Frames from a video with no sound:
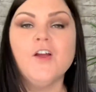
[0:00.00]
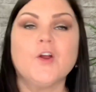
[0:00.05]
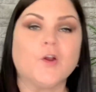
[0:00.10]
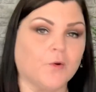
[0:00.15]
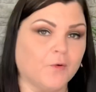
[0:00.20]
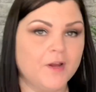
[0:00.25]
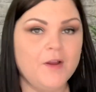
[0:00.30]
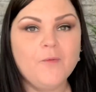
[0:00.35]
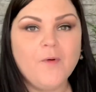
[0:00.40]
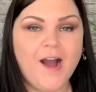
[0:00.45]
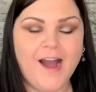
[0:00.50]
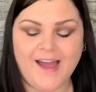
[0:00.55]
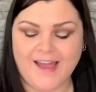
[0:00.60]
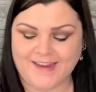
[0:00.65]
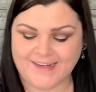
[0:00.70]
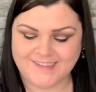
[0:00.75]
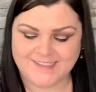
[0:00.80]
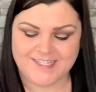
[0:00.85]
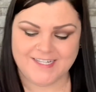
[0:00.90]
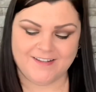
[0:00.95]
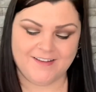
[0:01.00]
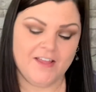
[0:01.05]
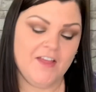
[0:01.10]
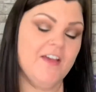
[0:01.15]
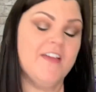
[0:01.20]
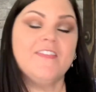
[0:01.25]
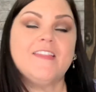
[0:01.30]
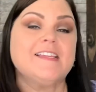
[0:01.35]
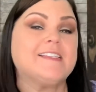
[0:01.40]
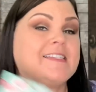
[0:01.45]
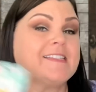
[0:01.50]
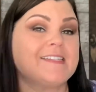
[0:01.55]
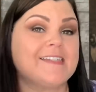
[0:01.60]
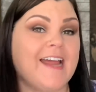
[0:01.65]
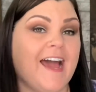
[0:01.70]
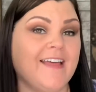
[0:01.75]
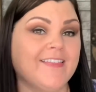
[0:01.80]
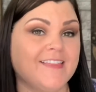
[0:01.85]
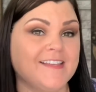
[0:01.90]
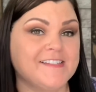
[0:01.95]
rewind. This is
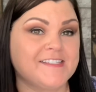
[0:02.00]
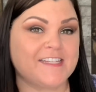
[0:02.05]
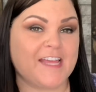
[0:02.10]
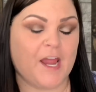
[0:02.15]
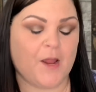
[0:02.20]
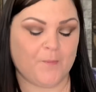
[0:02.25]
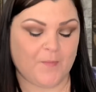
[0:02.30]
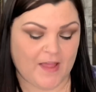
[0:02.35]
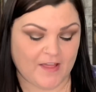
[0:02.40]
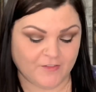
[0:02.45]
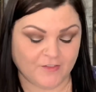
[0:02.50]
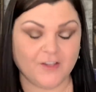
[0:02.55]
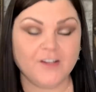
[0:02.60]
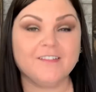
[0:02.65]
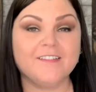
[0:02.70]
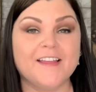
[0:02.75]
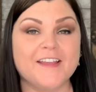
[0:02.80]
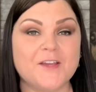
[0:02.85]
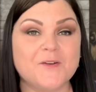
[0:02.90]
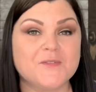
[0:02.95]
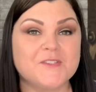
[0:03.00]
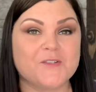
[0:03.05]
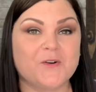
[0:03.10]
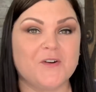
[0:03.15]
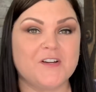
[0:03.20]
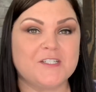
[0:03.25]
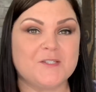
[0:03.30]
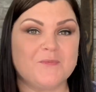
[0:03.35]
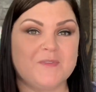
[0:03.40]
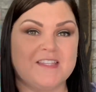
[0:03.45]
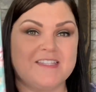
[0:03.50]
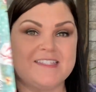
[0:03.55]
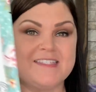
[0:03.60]
not the same. It looked like it was going to be the